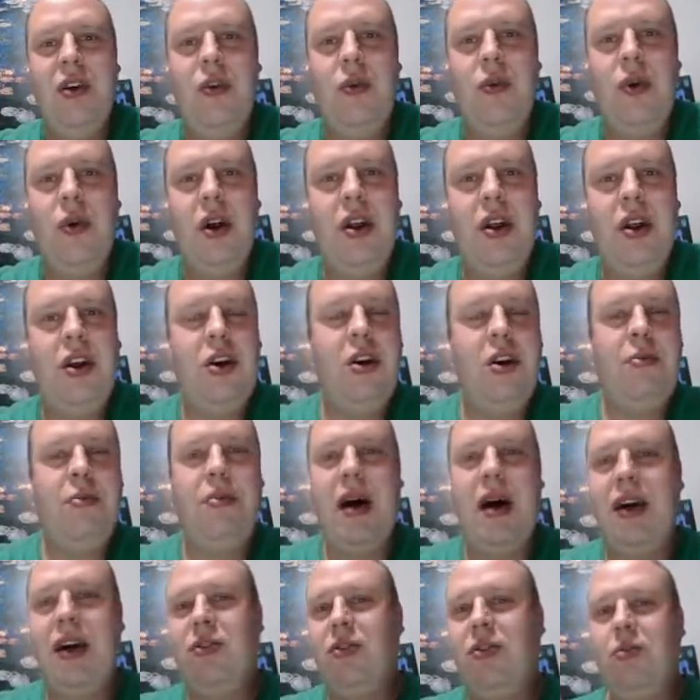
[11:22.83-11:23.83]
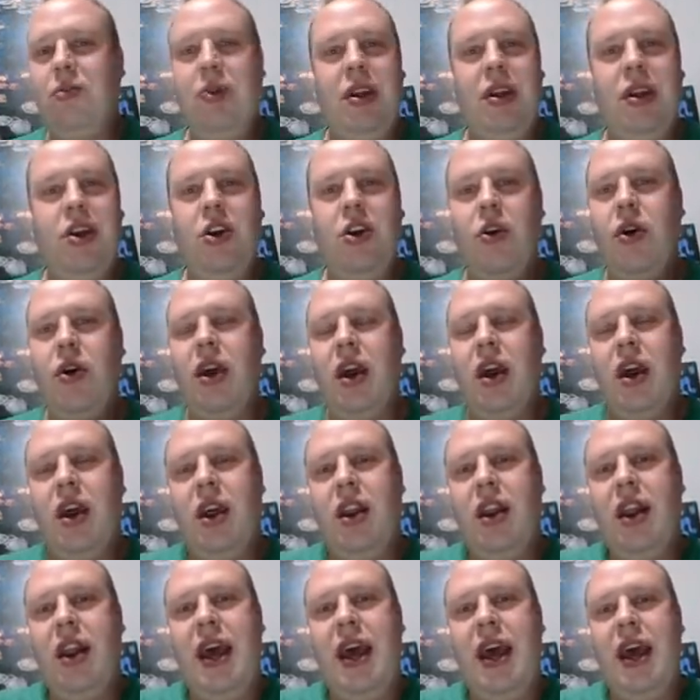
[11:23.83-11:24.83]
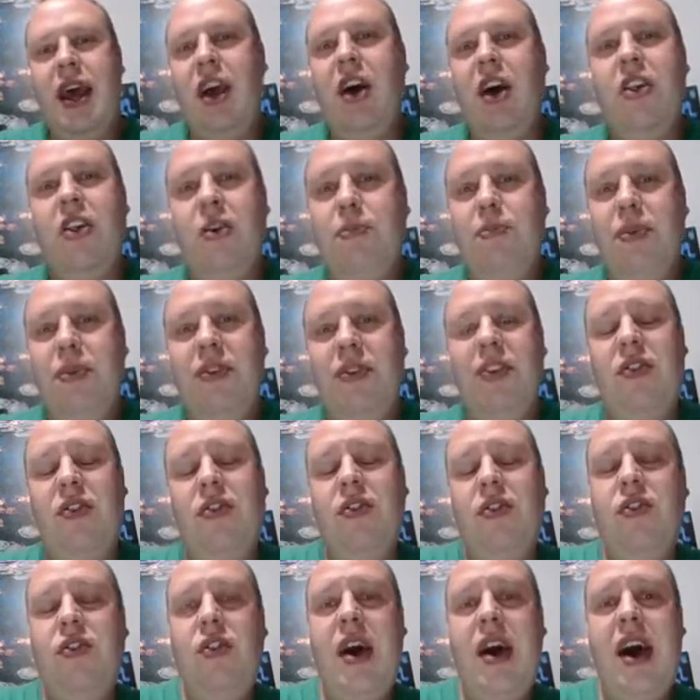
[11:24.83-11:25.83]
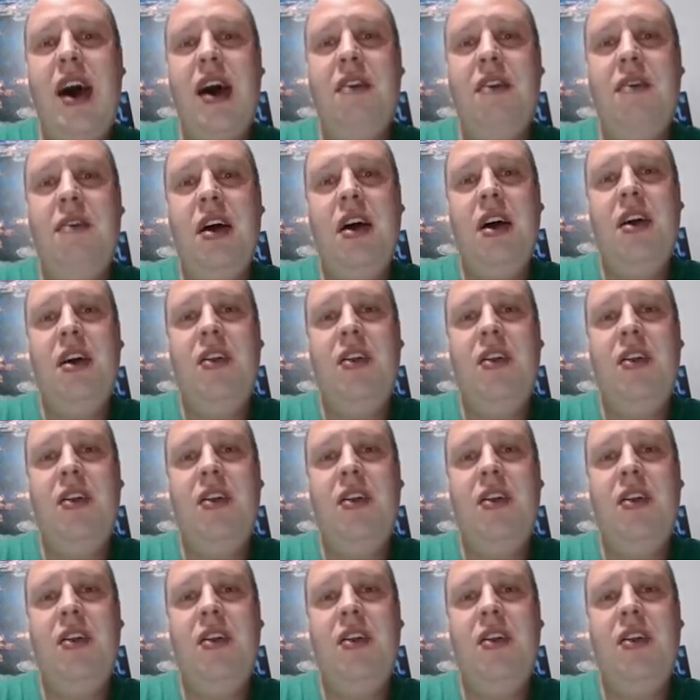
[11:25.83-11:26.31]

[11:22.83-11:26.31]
what you're possibly doing, and any other positions you have